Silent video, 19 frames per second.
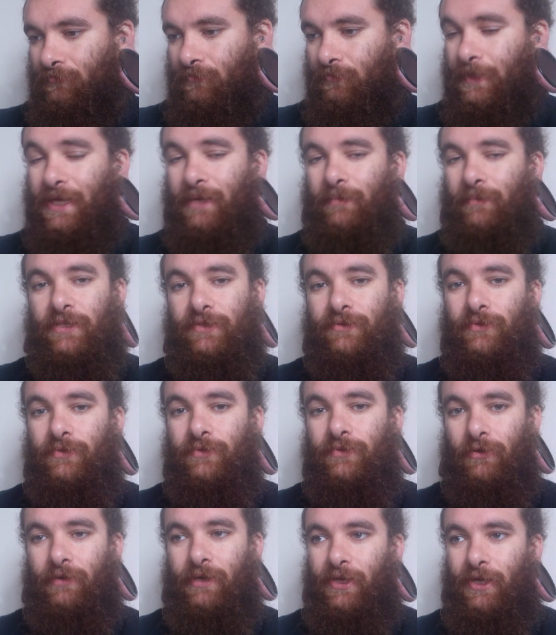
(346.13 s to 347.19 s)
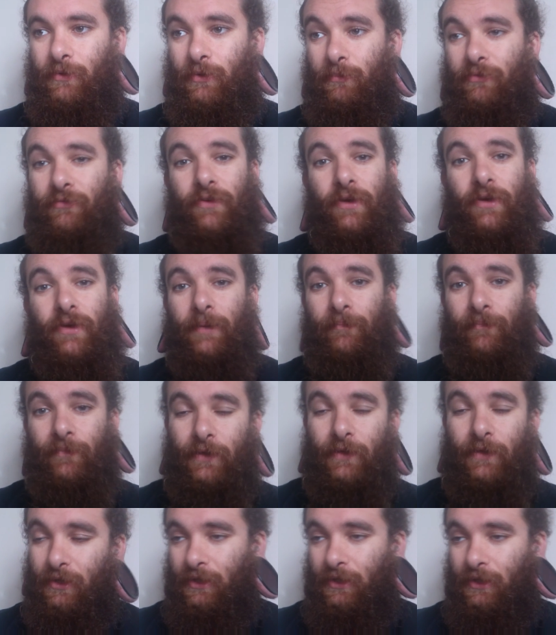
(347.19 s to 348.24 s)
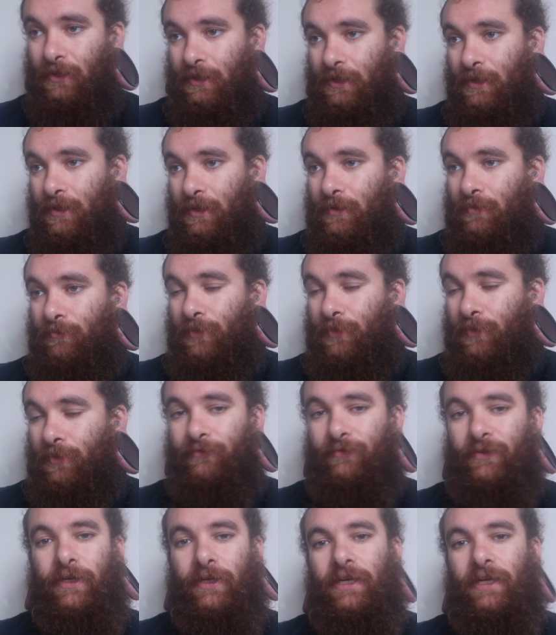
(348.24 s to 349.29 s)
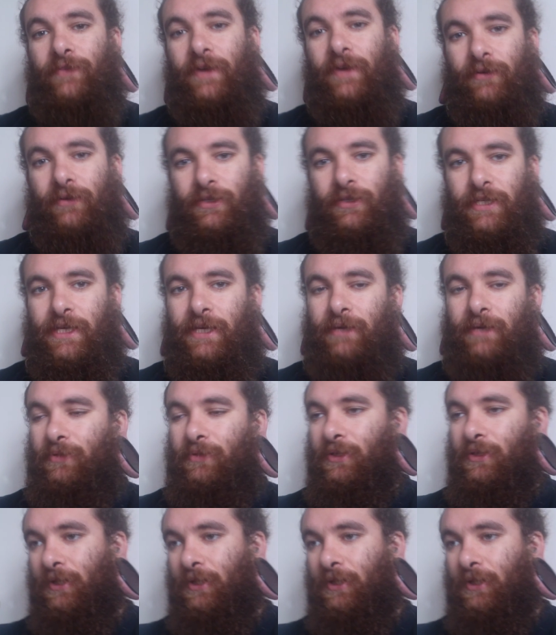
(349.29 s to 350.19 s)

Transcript: make me some jewellery that I would prefer. But I finally found a chap